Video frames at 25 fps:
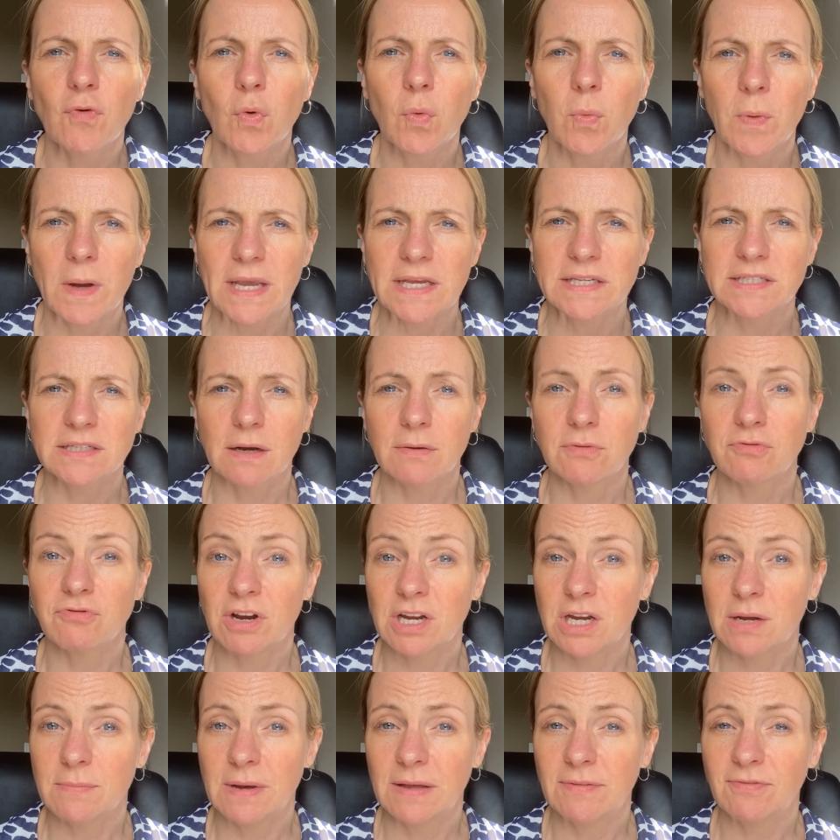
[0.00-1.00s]
weeks, I would
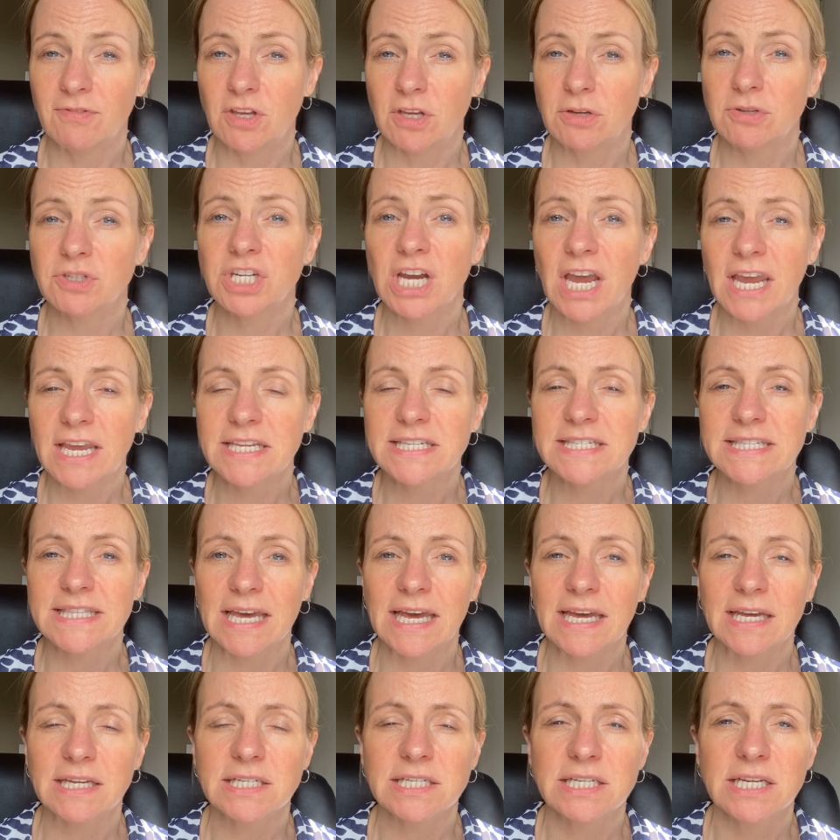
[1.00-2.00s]
recommend that you chase
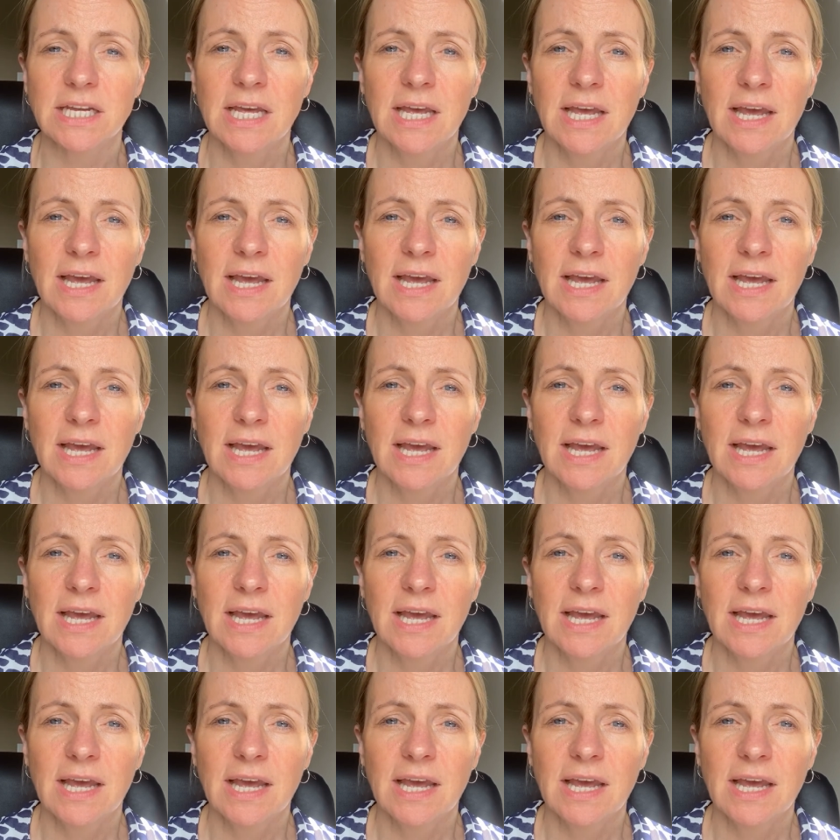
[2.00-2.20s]
that